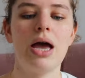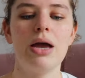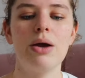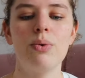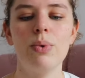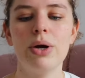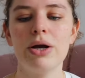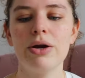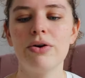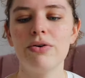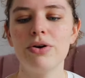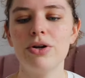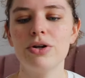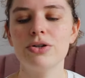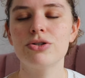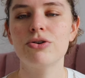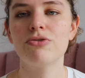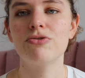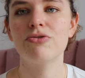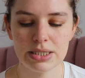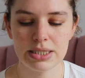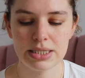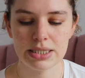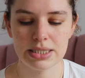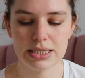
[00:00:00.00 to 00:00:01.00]
I wear a lot
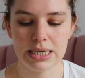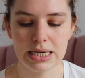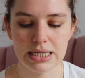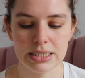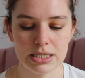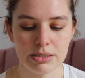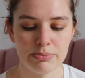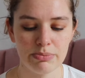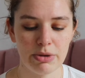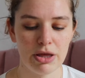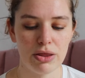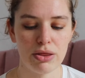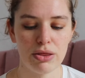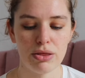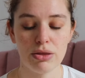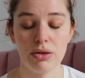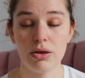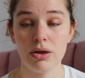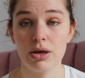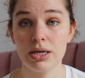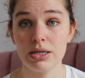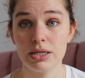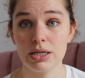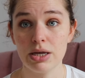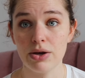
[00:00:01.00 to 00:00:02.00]
of Stan Smith
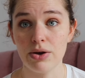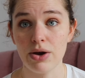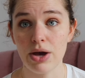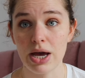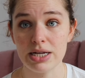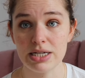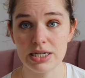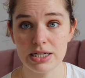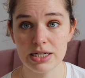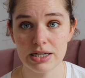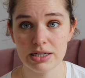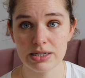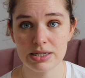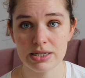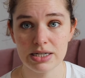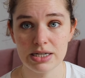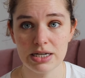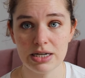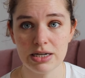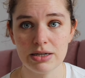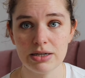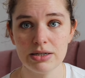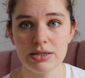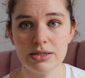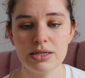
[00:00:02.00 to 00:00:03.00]
Adidas
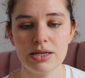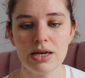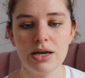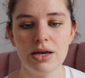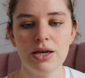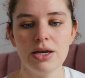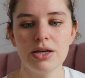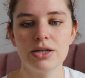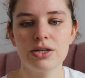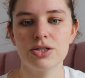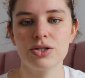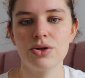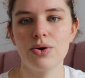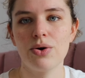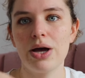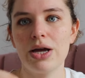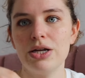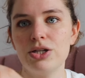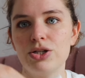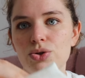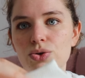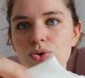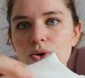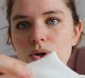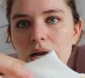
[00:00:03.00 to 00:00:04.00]
sneakers, so I
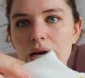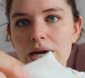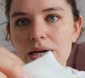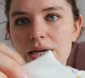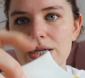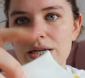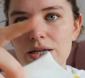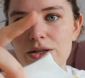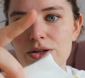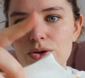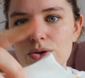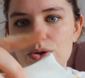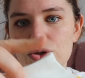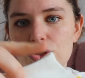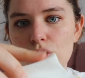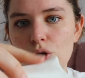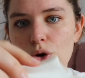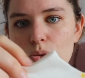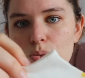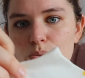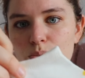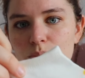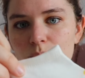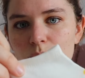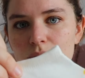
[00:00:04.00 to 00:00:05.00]
do like that the
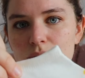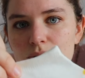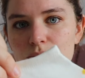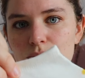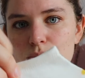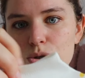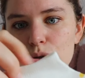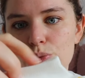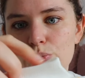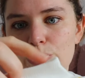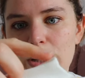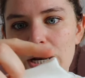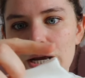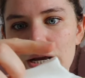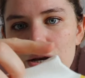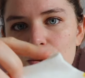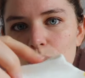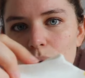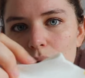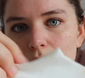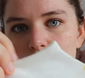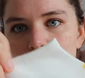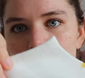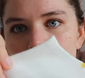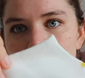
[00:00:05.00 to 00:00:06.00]
top is just plain
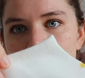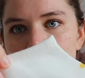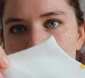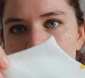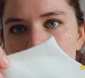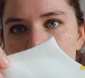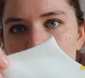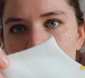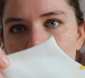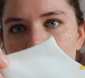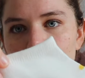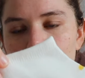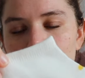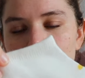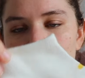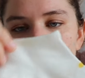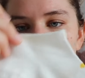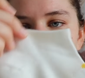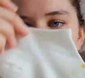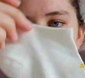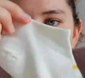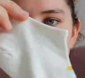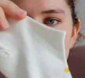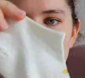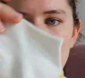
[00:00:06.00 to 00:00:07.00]
white. This way
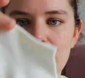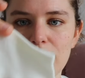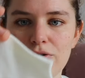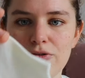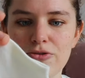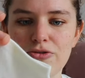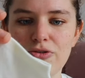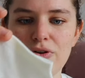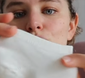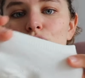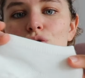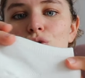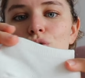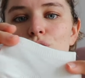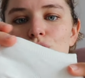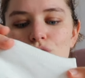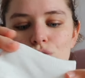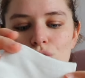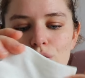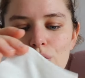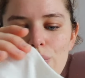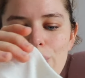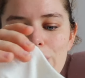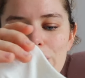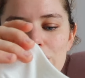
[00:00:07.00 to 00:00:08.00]
it's kind of
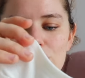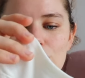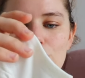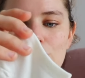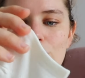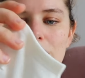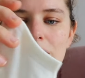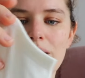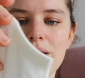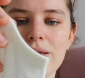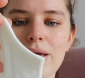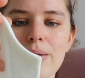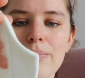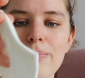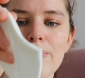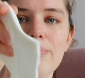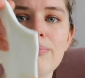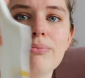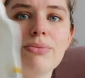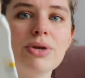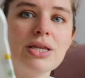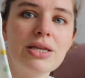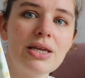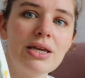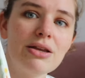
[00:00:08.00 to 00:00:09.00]
neutral when you wear them.
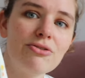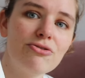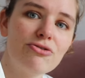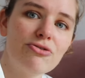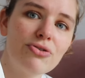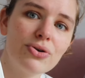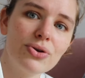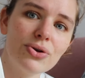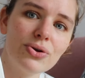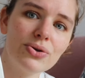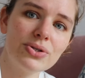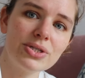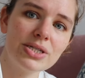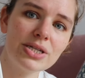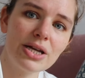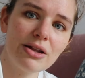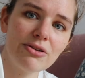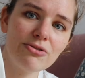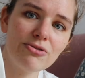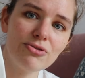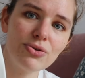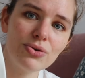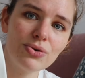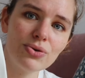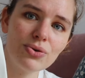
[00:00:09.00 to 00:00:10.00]
But then for
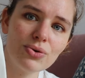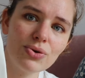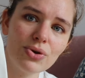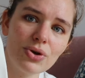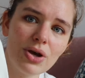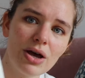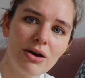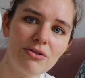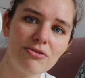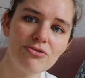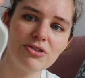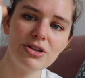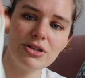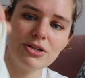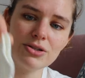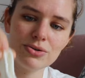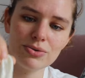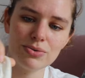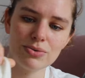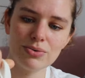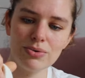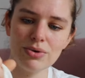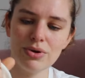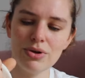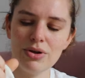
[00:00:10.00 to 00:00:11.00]
yourself, you have
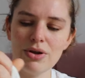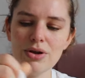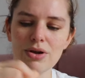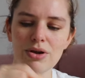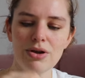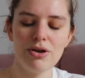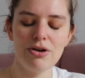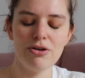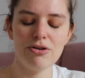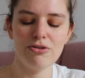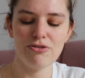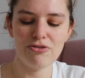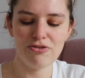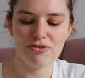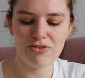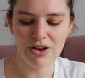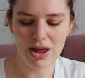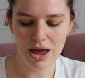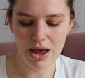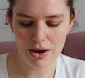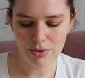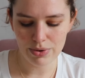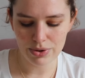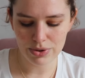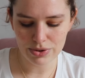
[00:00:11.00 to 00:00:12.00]
little
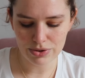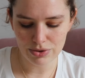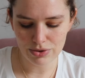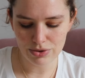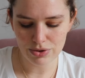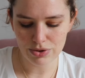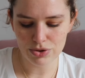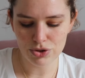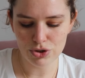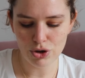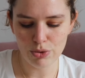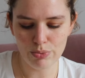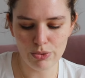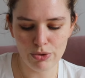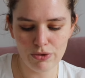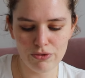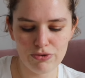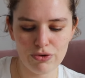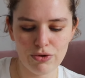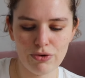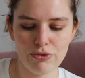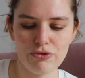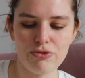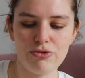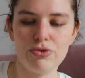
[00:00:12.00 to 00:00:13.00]
flowers on the top of
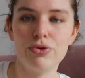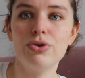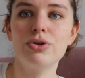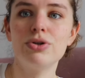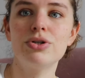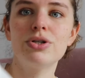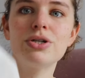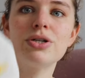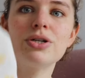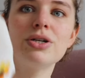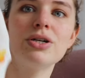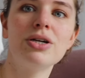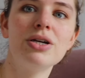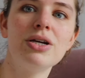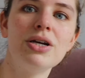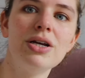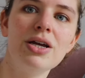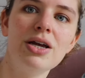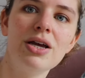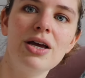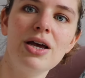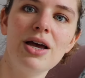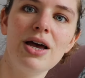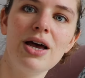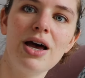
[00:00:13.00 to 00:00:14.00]
your foot.
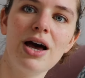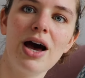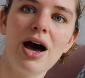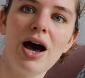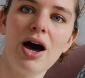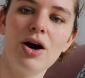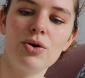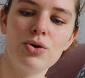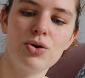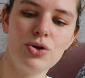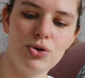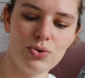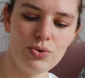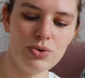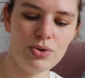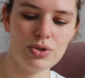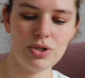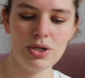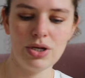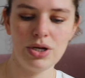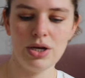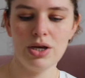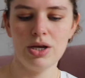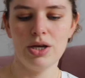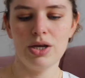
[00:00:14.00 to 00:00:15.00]
How cute.